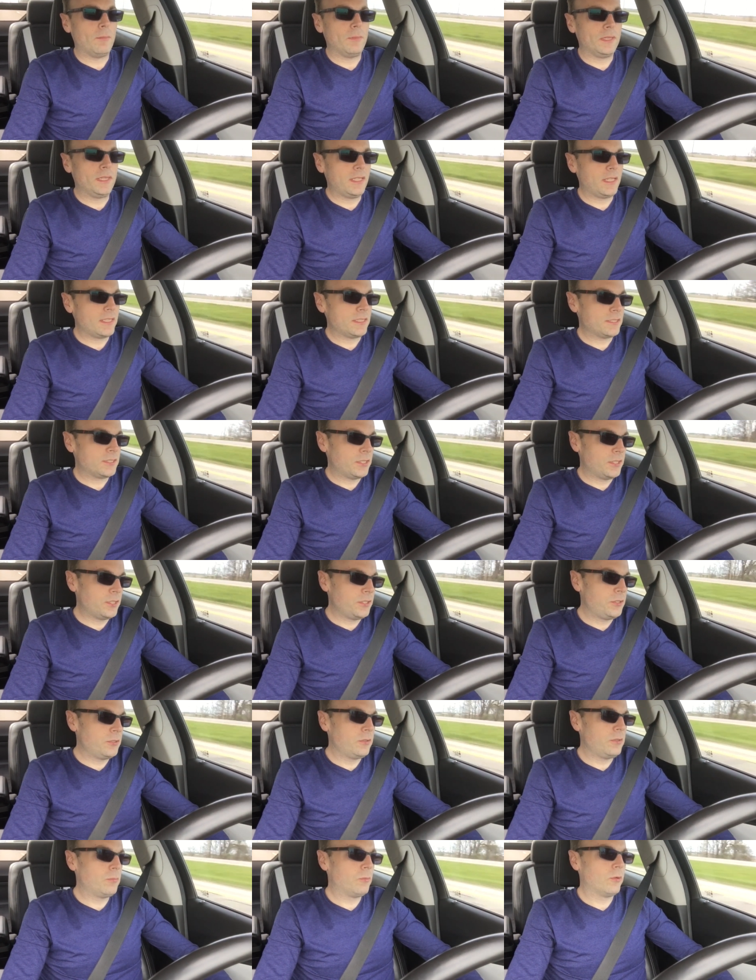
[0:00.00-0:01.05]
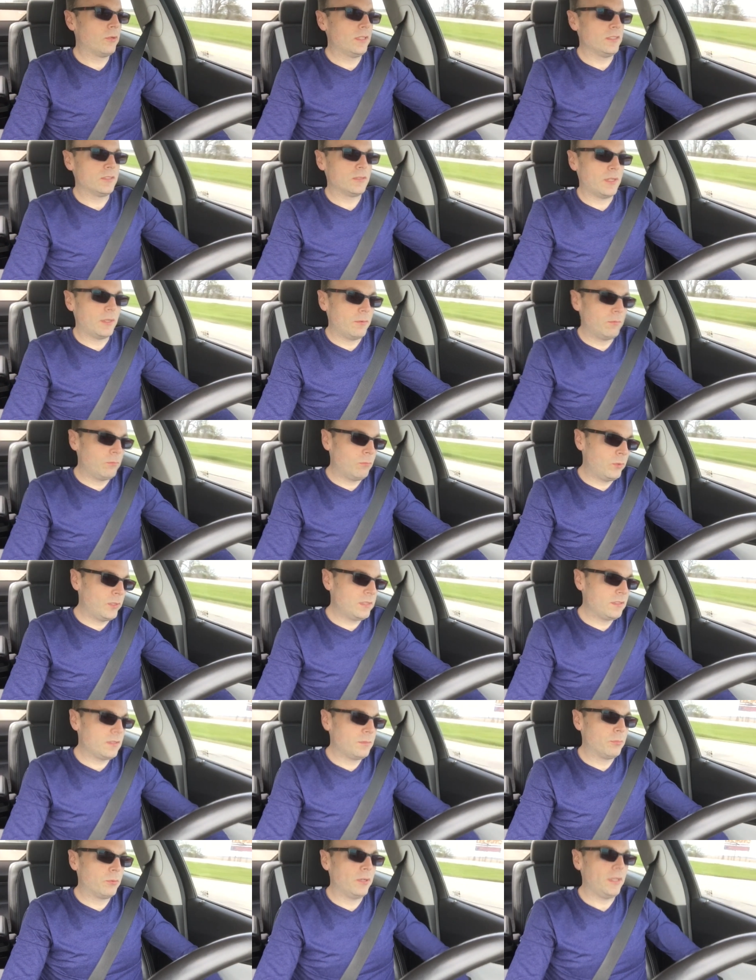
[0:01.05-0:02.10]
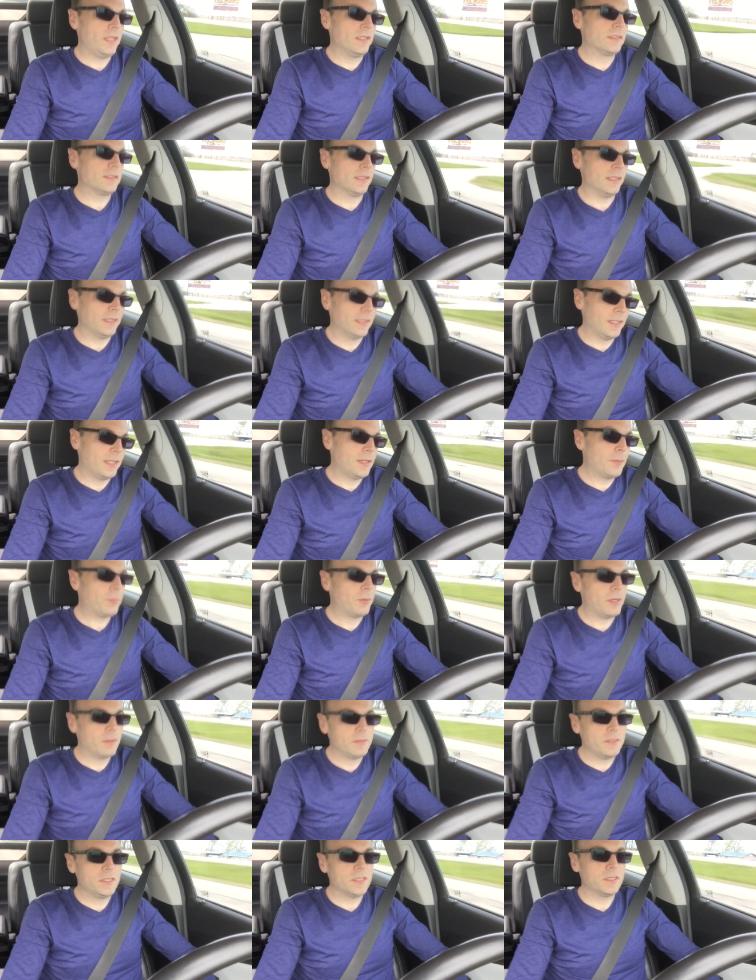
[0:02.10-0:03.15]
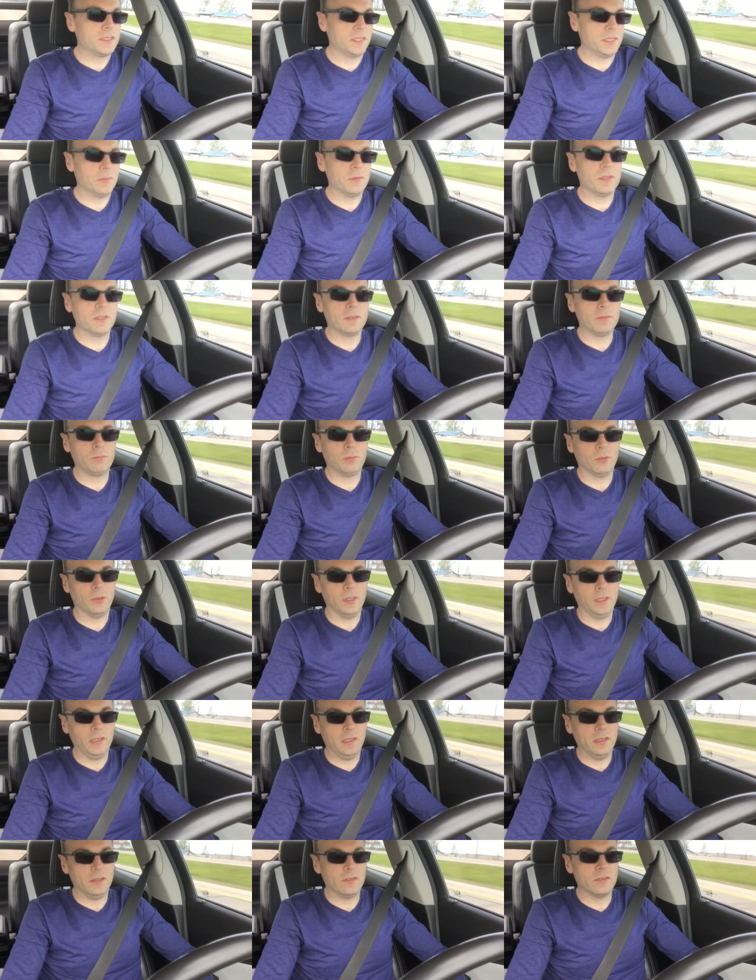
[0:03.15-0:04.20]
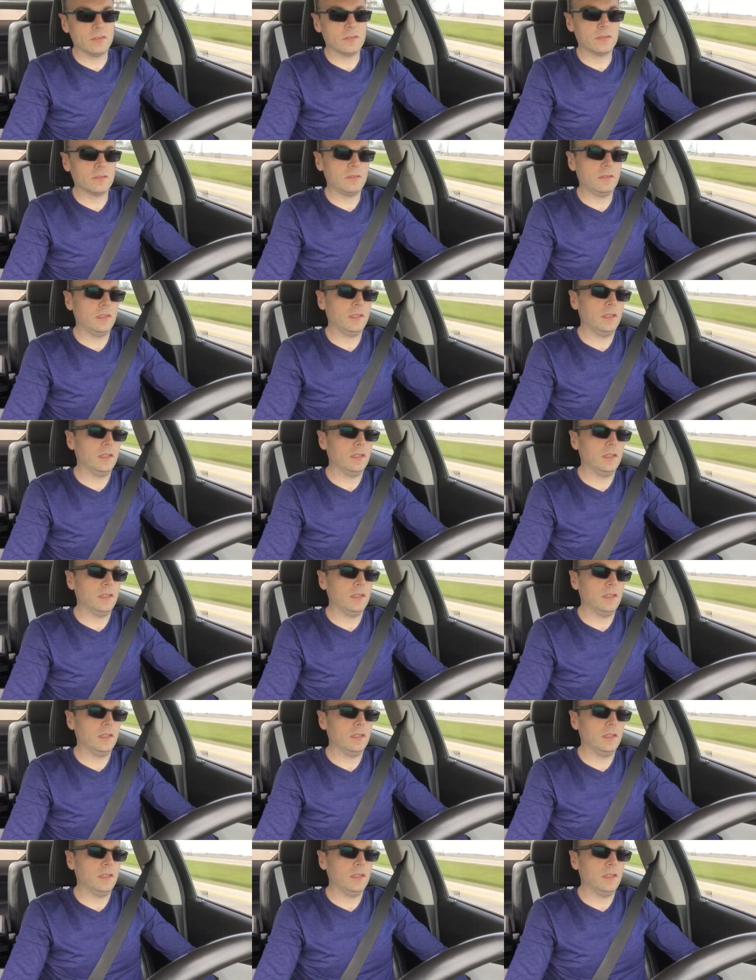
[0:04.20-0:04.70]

But then I started doing more, so I went to the Prius, like, I'll probably just stick with the Prius,